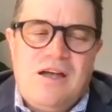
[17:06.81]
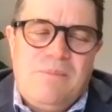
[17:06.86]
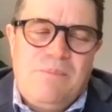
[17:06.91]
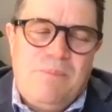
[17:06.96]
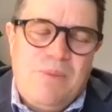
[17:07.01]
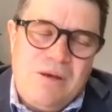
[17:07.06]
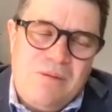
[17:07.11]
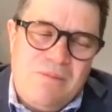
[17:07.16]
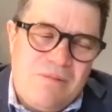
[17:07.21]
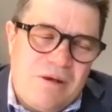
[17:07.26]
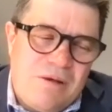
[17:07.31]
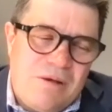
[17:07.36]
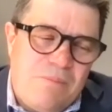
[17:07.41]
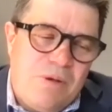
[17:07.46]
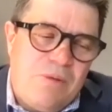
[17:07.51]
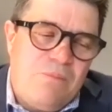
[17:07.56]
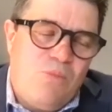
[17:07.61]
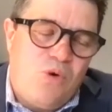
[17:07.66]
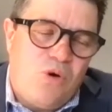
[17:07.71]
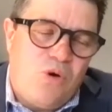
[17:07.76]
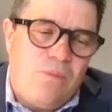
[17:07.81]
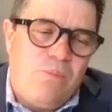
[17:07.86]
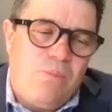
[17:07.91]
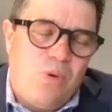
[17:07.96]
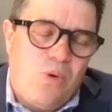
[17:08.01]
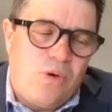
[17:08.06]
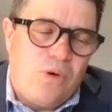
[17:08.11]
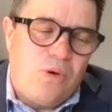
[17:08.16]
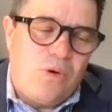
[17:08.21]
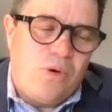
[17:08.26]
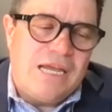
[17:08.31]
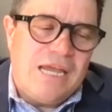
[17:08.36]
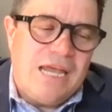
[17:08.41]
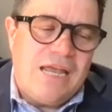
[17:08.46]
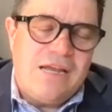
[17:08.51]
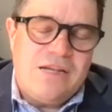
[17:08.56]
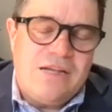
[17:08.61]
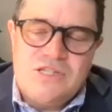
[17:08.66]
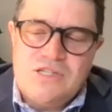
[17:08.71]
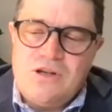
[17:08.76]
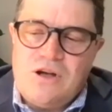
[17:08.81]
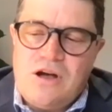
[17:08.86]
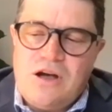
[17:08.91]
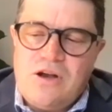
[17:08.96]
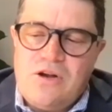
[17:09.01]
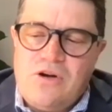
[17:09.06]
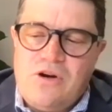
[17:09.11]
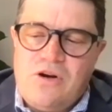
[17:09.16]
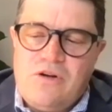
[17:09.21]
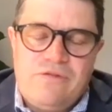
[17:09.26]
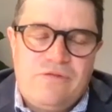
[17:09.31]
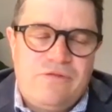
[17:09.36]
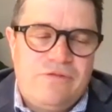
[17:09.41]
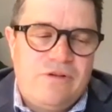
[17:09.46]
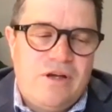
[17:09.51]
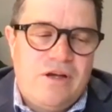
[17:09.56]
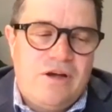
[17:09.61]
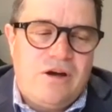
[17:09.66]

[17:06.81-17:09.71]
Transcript: but more importantly, getting sign off